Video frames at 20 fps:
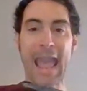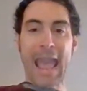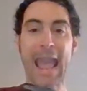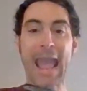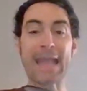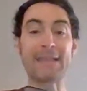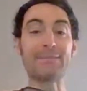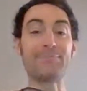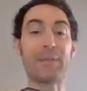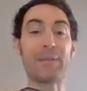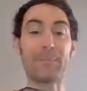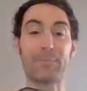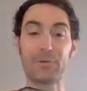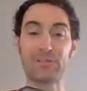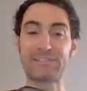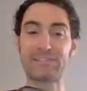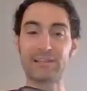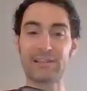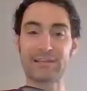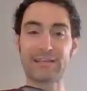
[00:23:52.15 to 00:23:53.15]
and
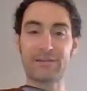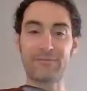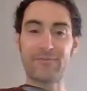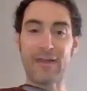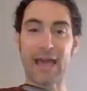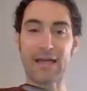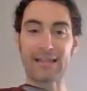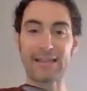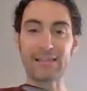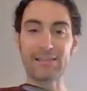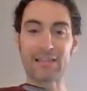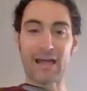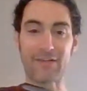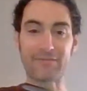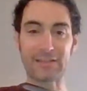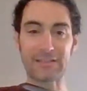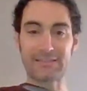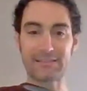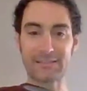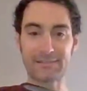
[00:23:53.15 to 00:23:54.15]
people in Silicon Valley
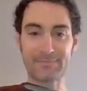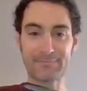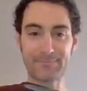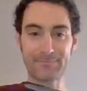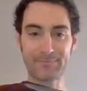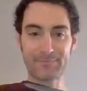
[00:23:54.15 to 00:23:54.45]
love it.